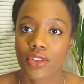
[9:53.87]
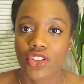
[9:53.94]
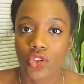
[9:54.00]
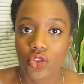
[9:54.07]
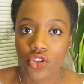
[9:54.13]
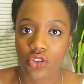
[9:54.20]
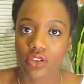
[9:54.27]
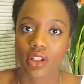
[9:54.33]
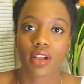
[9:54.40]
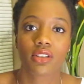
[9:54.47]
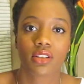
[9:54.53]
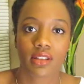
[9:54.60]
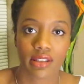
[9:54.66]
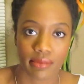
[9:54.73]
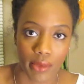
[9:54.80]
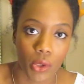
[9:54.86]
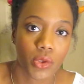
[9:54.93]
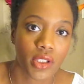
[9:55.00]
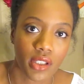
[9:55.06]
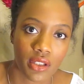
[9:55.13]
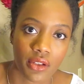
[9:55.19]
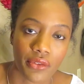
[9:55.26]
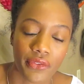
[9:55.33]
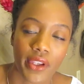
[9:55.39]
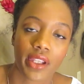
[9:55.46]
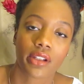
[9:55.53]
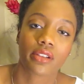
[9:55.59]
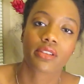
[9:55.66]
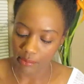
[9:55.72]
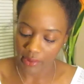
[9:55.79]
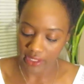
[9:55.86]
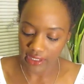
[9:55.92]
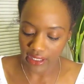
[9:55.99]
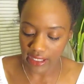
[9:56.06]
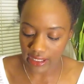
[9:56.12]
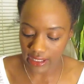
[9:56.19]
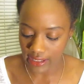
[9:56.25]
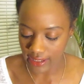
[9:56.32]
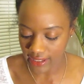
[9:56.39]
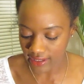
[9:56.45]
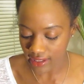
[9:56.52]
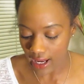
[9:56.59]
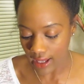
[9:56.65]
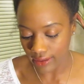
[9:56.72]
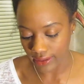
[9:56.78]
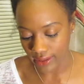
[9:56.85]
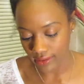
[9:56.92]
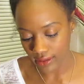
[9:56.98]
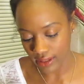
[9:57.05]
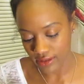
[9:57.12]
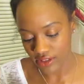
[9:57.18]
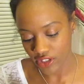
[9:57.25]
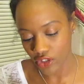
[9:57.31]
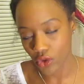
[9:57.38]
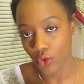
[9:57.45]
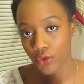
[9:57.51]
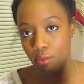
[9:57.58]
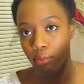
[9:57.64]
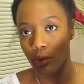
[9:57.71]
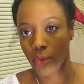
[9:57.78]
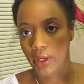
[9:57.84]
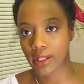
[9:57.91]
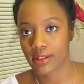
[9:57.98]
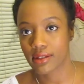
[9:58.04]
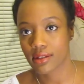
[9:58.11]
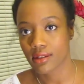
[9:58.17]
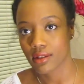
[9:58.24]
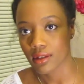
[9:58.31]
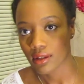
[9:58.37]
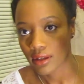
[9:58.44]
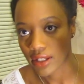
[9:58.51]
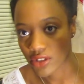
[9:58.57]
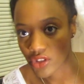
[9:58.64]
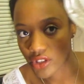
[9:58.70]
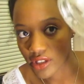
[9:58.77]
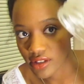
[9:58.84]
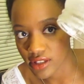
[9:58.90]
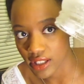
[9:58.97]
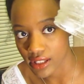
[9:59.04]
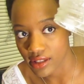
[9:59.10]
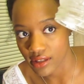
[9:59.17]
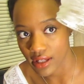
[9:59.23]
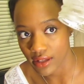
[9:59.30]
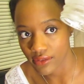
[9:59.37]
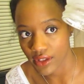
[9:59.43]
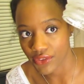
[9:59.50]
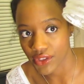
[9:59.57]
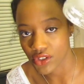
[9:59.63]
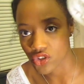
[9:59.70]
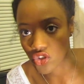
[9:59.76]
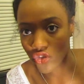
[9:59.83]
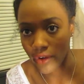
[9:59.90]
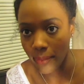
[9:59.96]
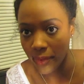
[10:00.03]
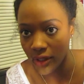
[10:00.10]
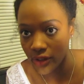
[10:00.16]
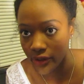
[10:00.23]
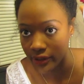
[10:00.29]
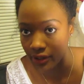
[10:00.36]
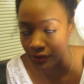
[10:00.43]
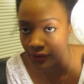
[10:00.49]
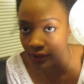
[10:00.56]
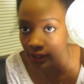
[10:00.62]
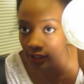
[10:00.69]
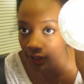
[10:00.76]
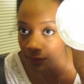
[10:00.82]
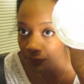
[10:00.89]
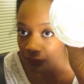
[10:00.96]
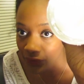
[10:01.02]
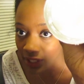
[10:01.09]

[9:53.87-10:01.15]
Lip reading: As soon as you touch it, it's melting in your fingers. But it is solid until the point, as you can see, it's not, nothing's dripping or anything.